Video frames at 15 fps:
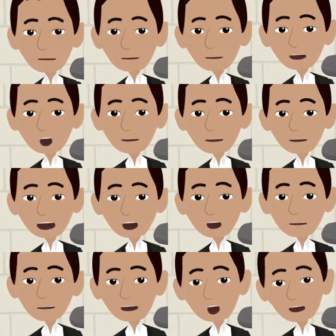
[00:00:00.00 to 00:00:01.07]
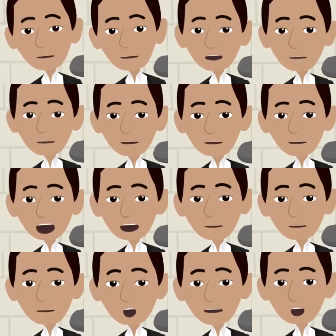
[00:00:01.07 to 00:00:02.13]
without it being at the
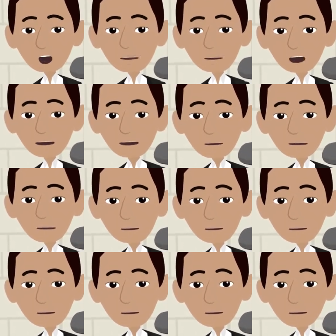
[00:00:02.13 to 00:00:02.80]
cost of yourself,